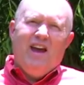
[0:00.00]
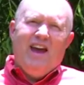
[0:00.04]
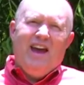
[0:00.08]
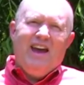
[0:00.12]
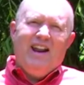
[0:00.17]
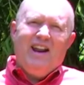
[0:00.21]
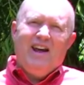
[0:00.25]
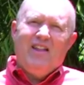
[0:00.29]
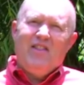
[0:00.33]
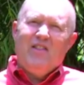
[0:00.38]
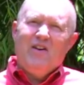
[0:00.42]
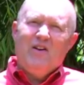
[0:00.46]
that,
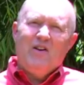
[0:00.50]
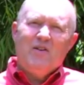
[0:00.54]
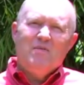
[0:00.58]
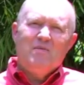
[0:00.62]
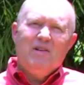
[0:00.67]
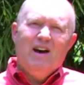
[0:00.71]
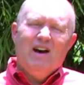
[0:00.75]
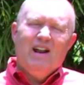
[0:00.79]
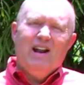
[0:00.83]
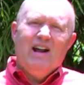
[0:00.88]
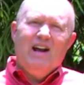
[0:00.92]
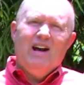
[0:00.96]
I thought
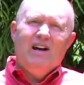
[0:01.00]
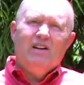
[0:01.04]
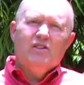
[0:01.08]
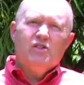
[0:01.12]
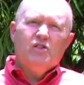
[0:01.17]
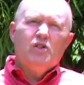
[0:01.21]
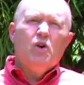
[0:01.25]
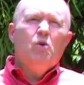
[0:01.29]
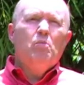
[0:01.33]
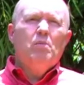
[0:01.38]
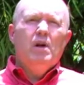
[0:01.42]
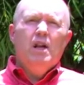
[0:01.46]
about how
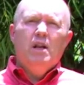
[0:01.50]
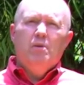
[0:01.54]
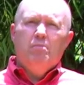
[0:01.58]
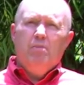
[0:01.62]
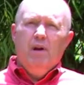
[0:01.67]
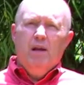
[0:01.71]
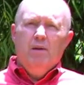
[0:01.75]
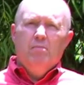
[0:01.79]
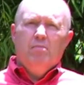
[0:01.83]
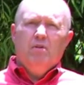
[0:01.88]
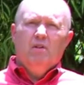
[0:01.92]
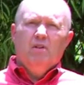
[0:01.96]
so many
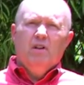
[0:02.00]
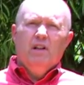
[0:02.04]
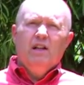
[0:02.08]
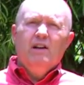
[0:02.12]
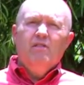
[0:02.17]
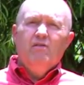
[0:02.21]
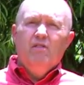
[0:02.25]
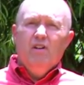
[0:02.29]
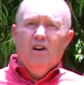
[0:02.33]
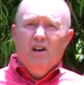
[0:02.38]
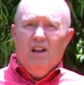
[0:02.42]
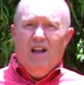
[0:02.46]
people
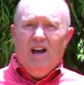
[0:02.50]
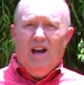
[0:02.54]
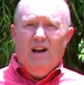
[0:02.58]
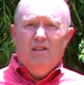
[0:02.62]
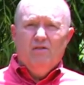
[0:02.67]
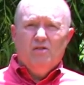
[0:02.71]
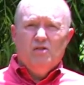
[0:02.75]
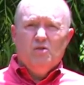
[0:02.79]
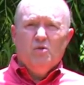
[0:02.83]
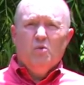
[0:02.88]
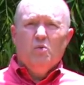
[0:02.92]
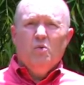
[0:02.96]
live their
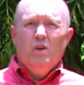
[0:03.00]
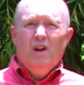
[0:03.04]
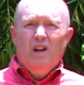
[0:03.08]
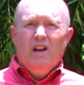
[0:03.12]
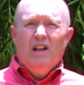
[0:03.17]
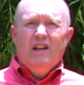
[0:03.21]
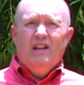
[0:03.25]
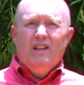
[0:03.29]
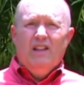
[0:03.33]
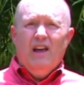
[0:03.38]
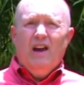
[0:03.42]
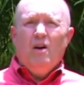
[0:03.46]
lives
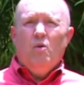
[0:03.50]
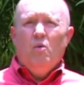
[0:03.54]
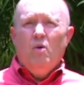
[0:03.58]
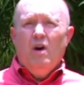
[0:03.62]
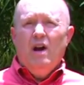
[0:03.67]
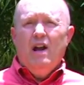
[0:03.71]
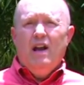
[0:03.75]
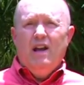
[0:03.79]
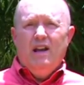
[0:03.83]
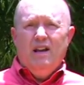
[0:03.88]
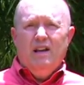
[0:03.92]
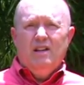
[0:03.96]
really that
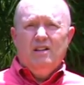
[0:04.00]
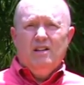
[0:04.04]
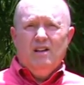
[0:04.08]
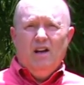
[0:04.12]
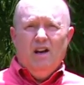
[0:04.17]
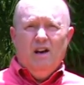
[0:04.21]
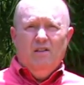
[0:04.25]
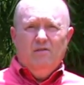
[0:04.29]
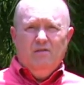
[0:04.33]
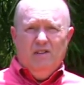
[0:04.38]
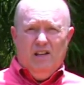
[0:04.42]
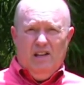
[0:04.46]
way,
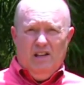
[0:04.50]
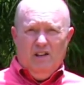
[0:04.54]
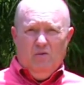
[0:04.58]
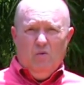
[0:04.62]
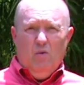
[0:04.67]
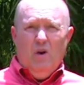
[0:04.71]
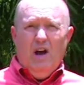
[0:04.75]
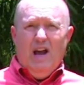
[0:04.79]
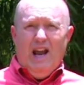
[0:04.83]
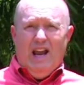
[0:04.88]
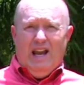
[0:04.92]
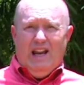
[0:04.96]
uh, in a
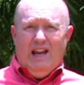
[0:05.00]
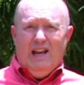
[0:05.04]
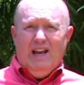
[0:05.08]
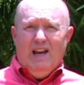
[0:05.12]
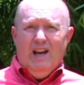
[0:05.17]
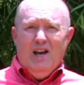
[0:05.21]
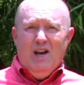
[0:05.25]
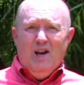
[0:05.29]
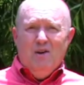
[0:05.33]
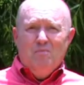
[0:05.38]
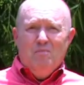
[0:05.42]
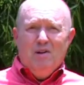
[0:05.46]
way,
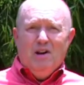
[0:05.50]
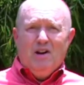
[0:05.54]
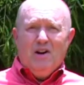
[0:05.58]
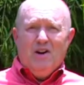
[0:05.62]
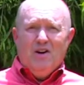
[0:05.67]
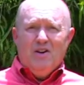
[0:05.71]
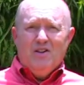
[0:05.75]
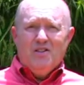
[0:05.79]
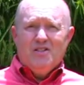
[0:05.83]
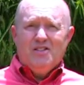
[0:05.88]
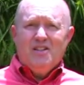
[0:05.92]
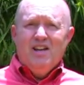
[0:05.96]

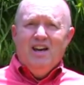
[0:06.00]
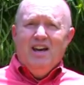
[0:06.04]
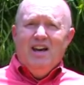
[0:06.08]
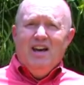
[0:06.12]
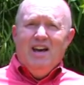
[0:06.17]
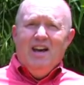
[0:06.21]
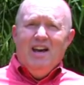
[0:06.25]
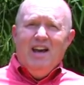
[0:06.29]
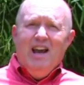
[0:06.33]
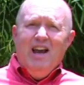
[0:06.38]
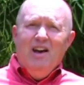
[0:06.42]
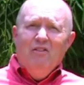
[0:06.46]
because
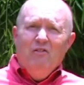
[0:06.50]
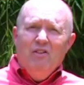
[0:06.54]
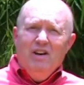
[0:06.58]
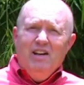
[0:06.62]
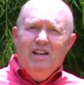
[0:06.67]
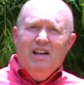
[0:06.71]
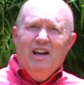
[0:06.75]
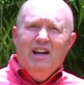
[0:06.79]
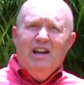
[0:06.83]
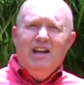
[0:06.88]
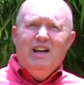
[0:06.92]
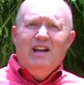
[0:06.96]
Every
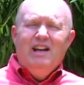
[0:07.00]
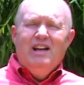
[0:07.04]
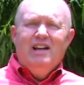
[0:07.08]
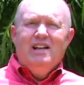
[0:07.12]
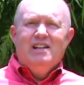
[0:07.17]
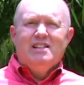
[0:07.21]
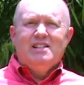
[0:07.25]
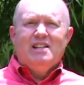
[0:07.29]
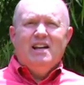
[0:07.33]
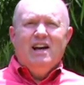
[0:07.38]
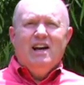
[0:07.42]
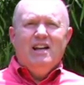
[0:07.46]
day
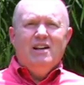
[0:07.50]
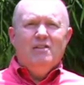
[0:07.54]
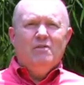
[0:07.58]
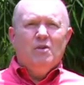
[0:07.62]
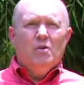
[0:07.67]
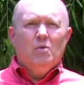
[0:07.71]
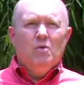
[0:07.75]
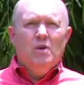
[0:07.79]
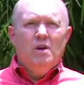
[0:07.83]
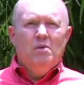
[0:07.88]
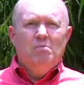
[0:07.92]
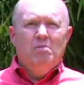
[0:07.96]
is kind of a
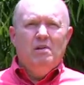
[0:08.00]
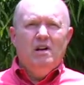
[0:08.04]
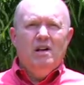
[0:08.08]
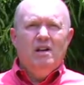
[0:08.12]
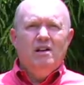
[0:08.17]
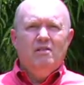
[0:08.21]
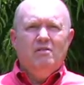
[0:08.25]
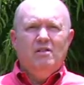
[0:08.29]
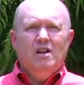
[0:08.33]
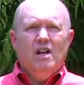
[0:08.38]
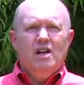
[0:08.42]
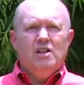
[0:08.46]
repeat
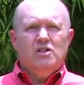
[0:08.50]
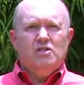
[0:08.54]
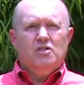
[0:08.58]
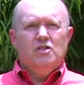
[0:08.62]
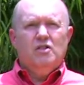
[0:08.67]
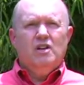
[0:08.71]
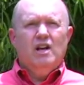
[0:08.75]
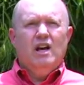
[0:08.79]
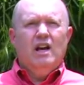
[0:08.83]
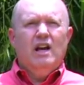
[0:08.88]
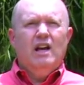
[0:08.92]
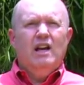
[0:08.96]
of
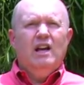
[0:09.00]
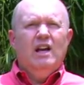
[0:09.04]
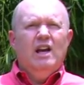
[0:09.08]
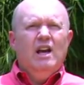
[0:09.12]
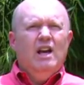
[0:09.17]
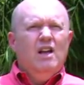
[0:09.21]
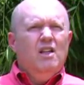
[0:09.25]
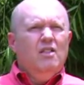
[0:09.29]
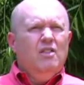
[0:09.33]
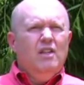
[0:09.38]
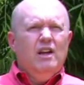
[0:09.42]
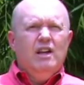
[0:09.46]
yesterday.
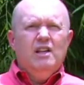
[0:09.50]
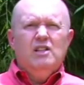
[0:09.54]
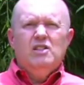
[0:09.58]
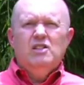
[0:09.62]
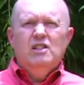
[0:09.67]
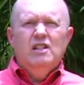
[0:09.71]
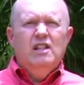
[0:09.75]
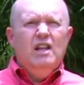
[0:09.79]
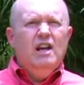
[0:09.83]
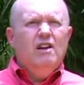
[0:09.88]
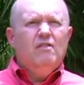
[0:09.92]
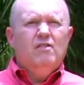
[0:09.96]
Things
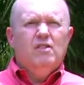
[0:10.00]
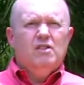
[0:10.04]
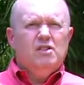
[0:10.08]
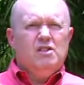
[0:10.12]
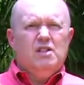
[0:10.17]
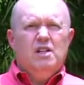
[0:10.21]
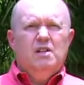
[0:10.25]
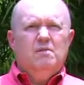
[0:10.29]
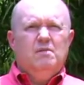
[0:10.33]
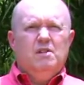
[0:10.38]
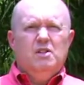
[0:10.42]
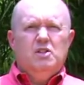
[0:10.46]
never
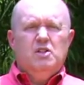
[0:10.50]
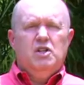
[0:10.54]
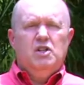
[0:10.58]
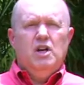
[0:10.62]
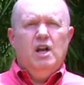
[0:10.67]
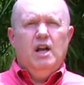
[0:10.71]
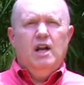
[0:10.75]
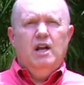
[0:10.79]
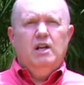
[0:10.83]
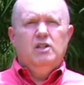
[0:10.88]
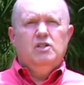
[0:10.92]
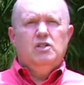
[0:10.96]
seem to
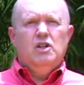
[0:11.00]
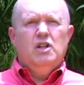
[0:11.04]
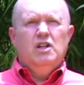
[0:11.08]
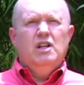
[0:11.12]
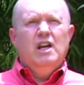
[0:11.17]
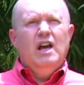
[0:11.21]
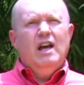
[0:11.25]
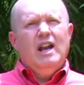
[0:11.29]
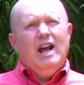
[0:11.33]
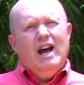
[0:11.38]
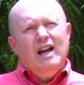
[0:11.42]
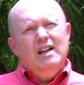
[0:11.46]
change.
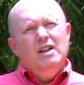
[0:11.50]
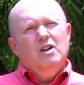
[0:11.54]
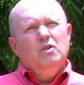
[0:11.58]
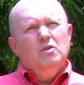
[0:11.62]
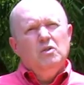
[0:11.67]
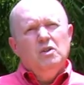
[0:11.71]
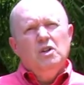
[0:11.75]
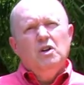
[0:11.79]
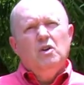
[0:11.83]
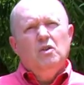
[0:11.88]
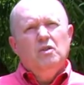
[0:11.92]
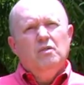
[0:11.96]
Yet I don't
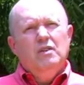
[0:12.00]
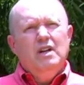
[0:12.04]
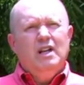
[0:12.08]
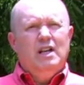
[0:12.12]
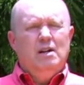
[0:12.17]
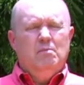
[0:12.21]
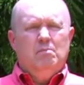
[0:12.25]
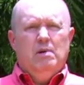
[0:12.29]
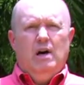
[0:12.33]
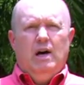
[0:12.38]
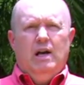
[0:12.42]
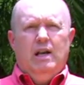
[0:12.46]
know of
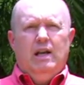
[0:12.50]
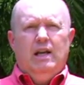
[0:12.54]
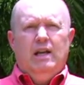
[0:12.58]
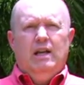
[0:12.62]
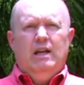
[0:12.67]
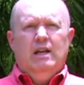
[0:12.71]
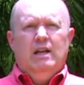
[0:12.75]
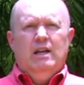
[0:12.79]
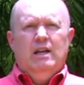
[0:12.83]
anybody